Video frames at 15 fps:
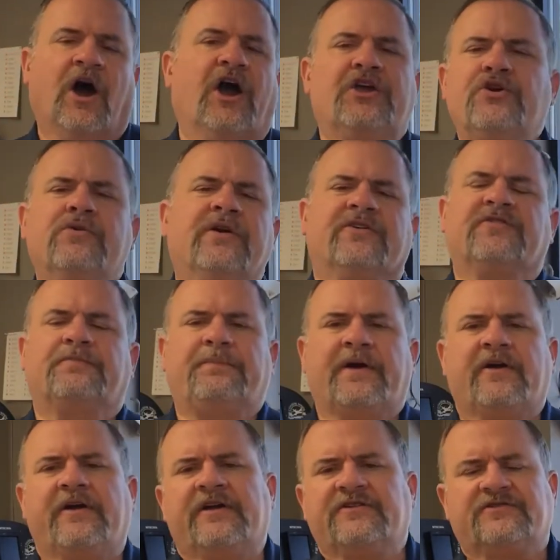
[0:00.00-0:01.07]
Are you an
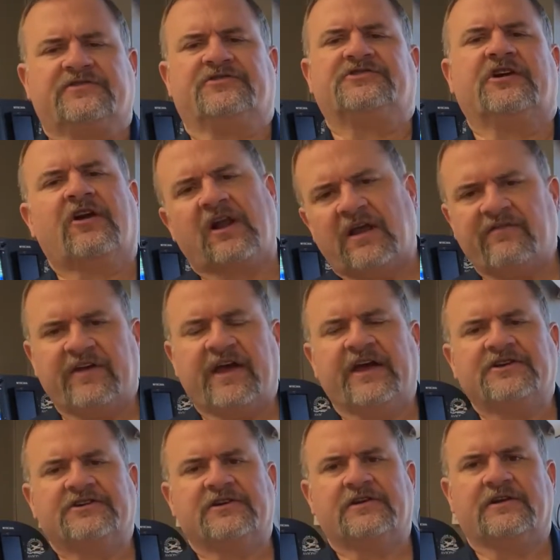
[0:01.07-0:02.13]
experienced general
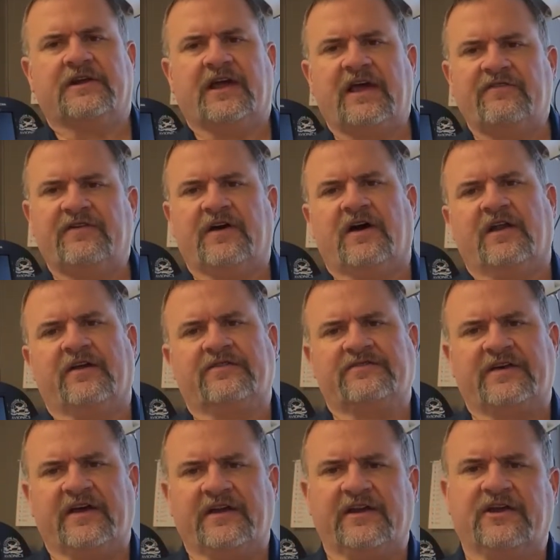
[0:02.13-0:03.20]
aviation avionics
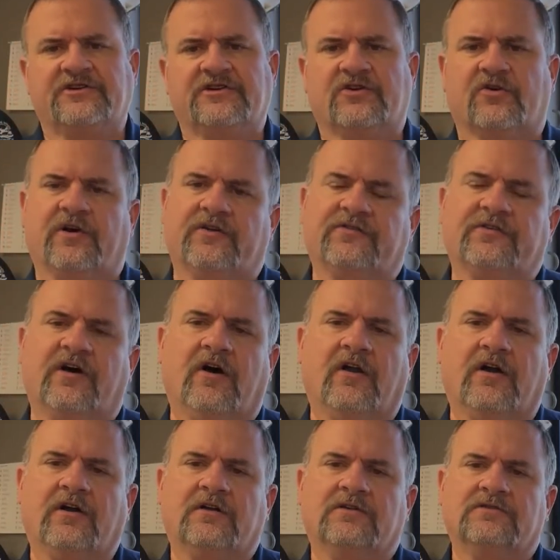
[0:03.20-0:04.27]
technician or
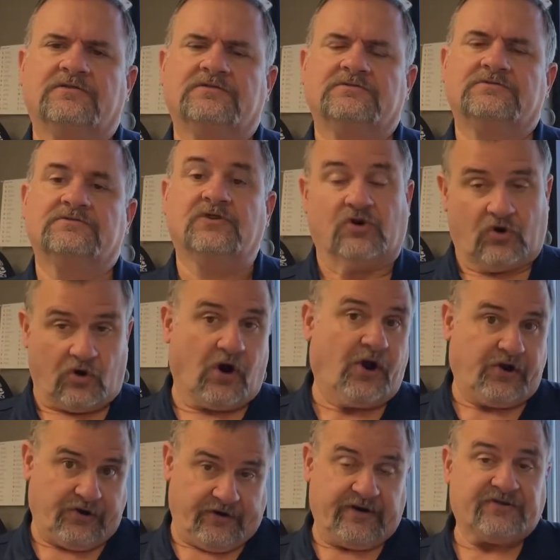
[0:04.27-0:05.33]
installer? Or are
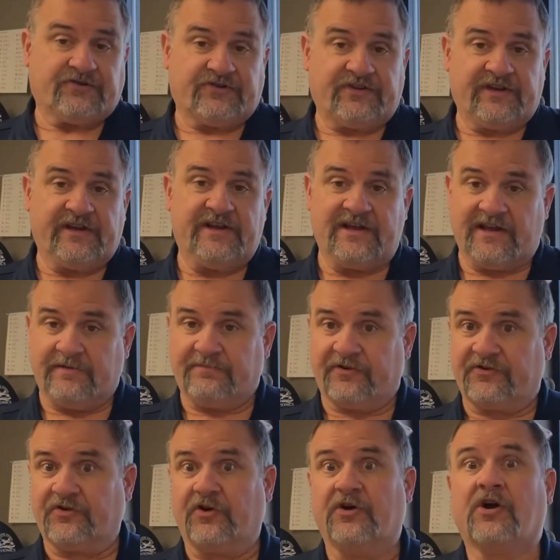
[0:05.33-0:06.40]
you interested in
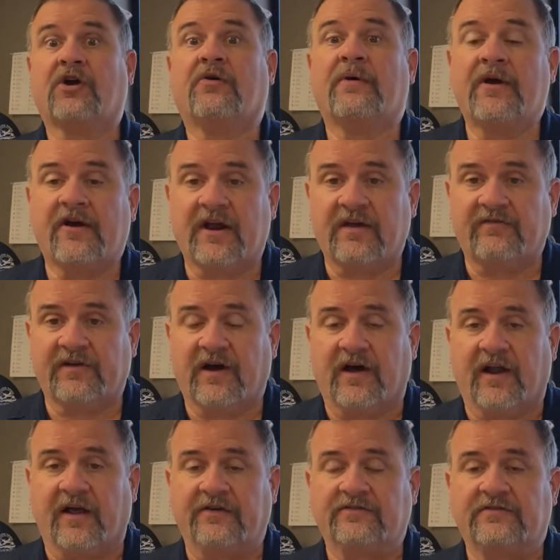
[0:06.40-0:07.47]
pursuing a career in
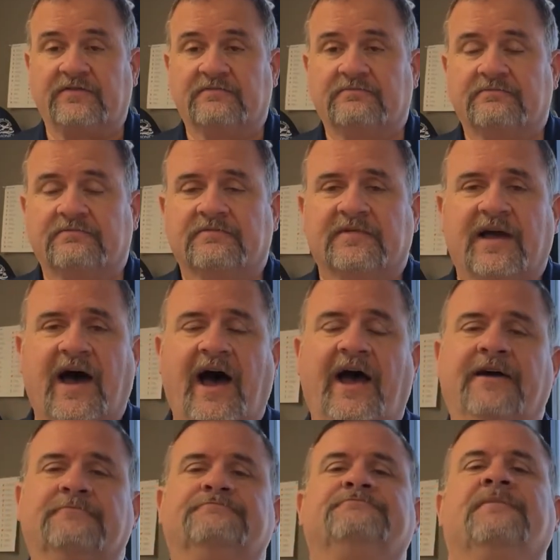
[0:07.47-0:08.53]
avionics? Hi,
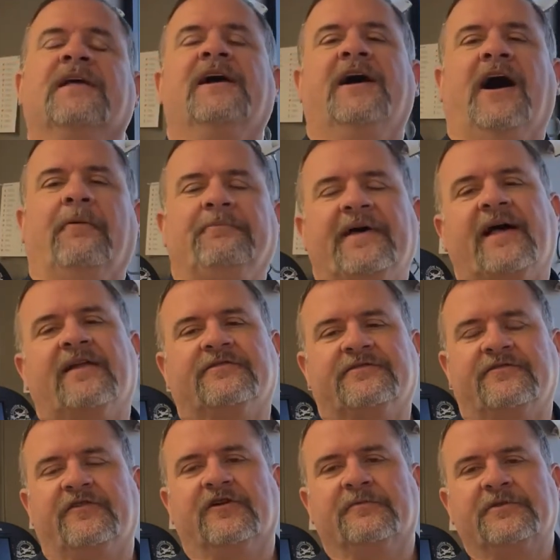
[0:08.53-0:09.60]
I'm Dallas
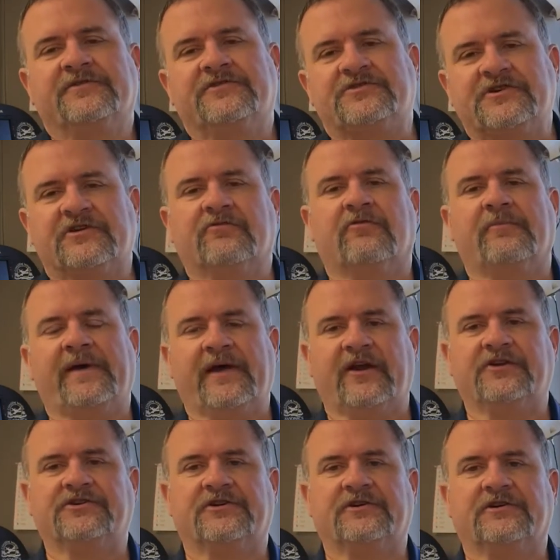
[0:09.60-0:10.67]
DeVilbus, General
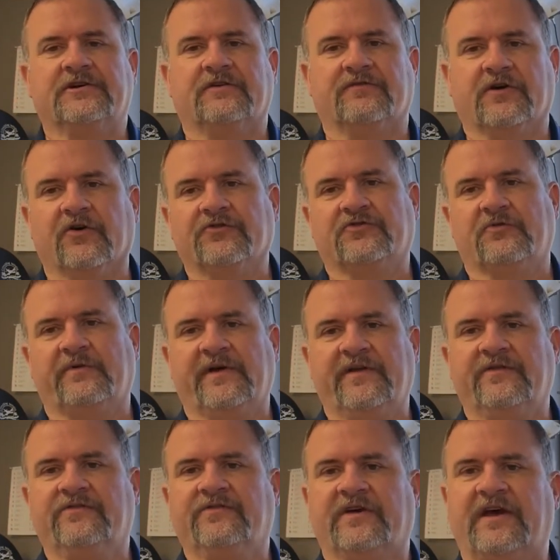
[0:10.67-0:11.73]
Manager of Coastal
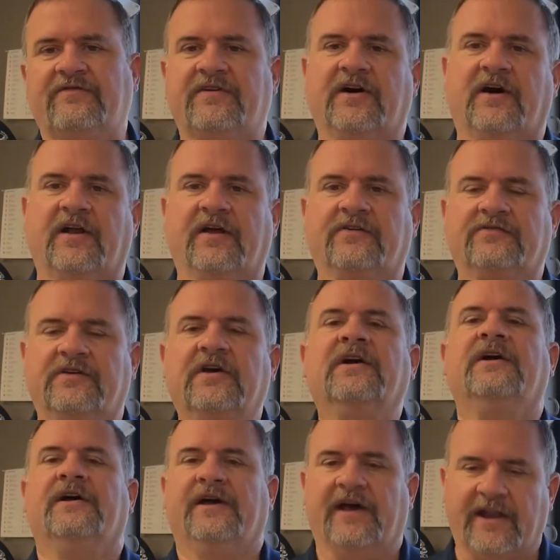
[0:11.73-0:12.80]
Winds Avionics,
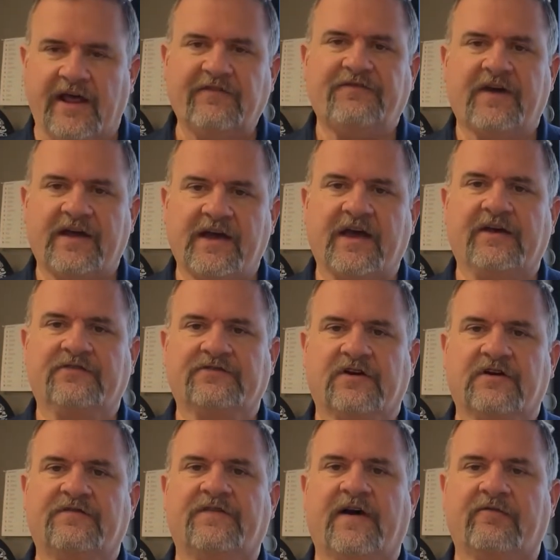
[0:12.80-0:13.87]
an FAA
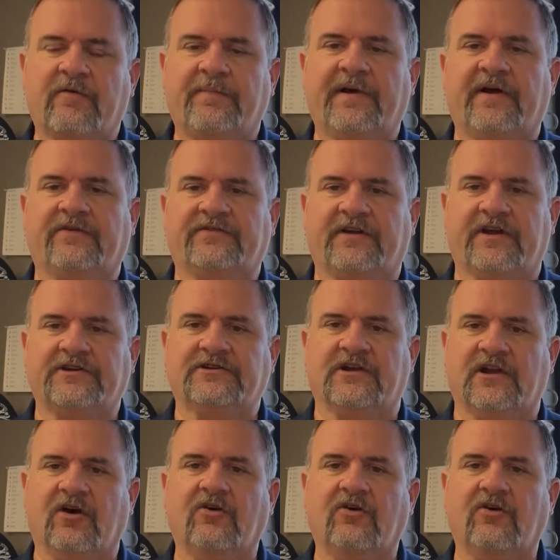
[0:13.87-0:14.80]
certified repair station